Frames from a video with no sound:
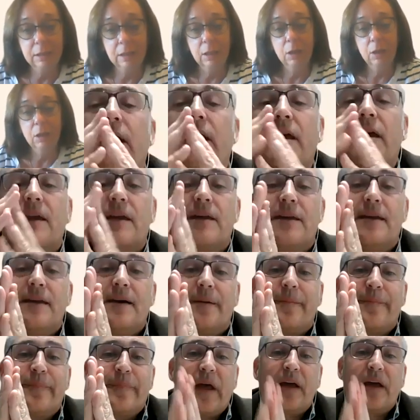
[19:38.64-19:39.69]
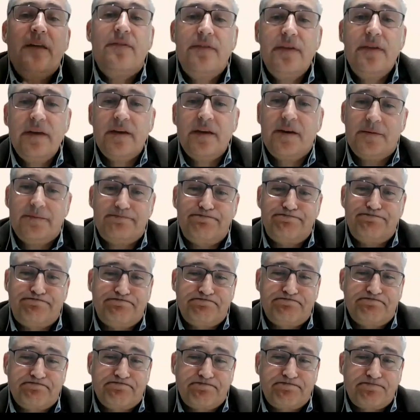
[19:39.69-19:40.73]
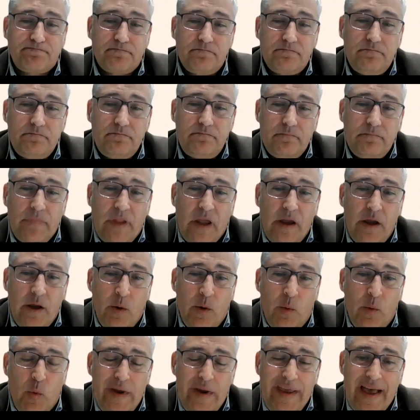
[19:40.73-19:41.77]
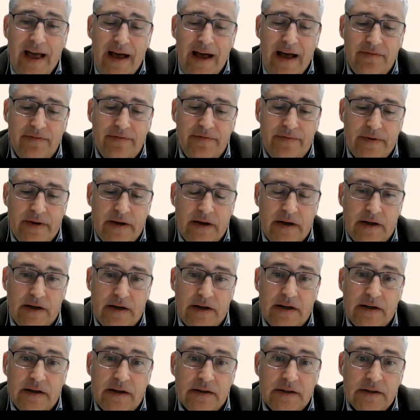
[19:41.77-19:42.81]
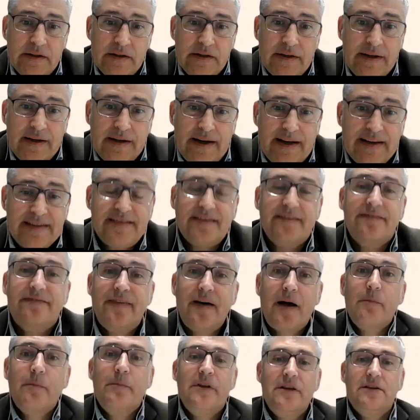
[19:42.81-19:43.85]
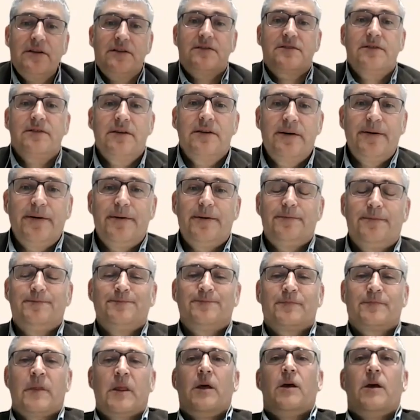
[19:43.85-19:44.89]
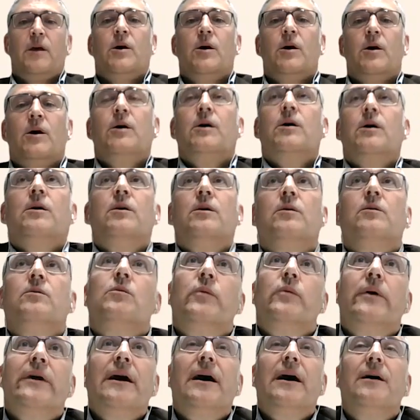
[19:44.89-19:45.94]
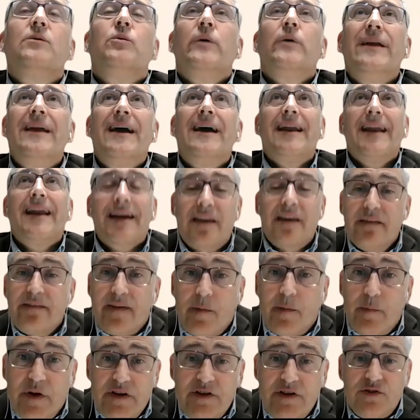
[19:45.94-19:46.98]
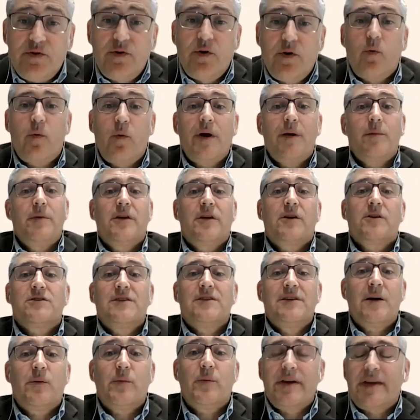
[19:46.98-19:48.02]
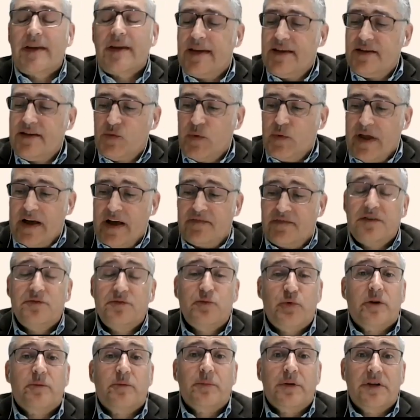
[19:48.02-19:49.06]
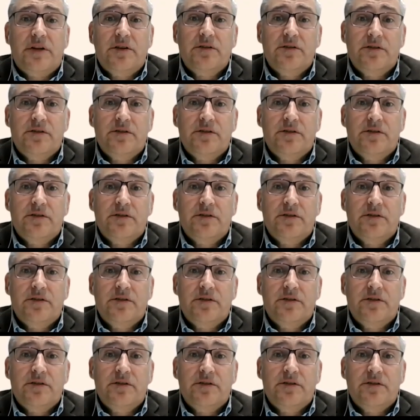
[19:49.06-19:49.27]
Okay, yeah, I think we have as a families, we are lucky families. You know why? Because in our case we have a treatment.